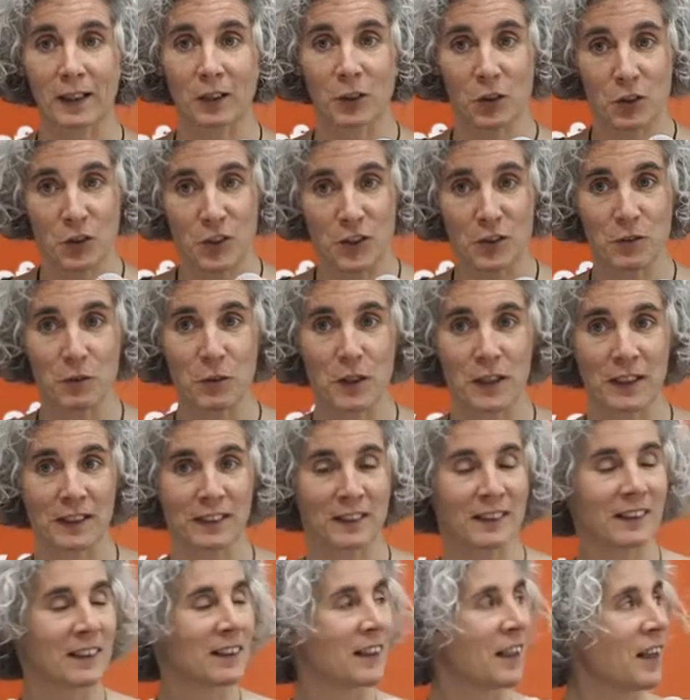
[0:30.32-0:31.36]

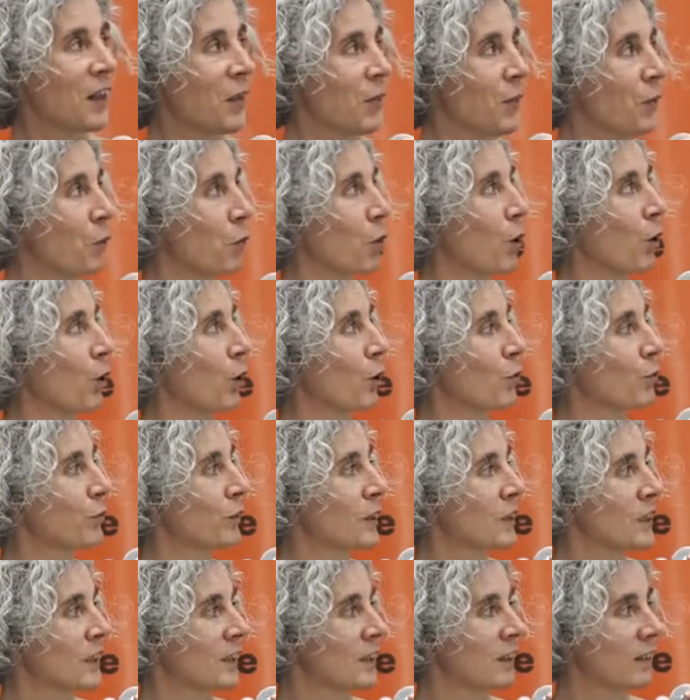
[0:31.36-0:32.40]
considering the role of
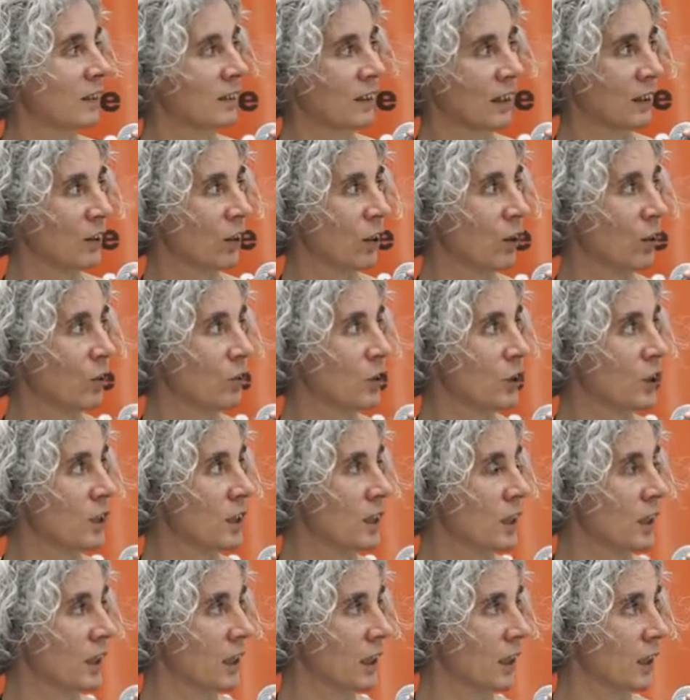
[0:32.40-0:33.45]
digital
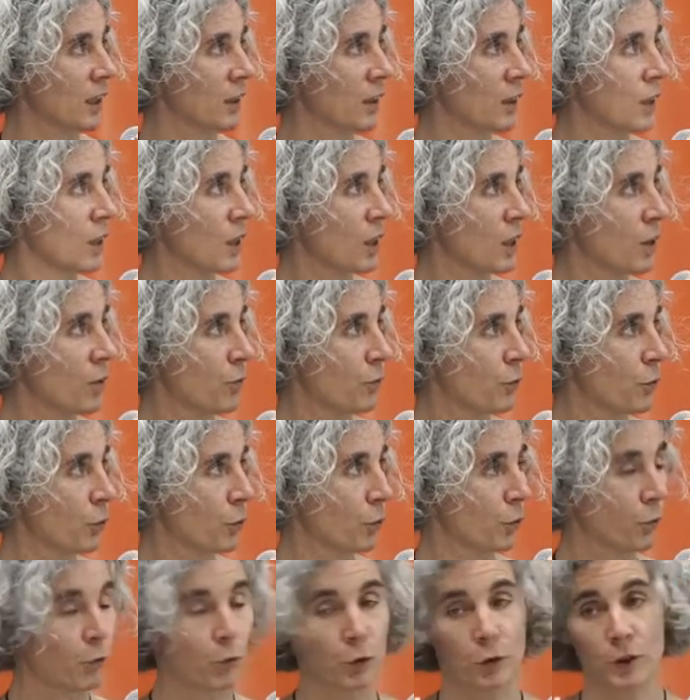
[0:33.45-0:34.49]
technologies
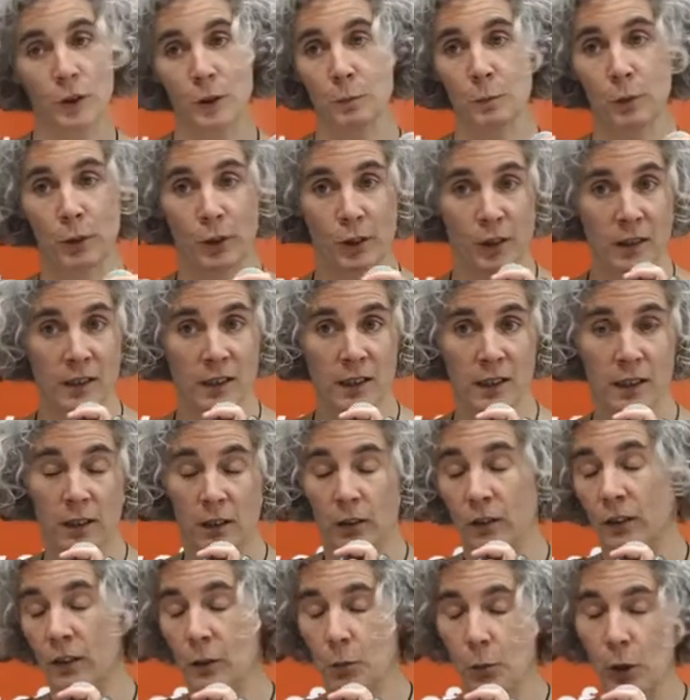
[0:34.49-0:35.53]
for democracy and